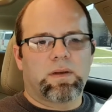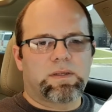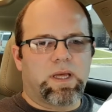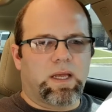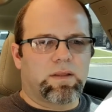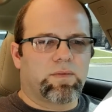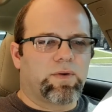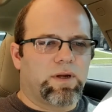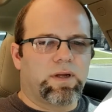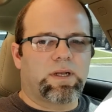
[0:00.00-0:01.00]
taking the
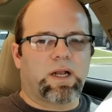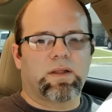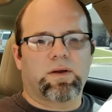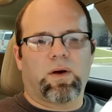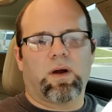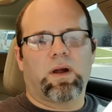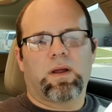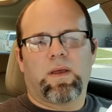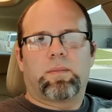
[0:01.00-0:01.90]
rear end out of the car.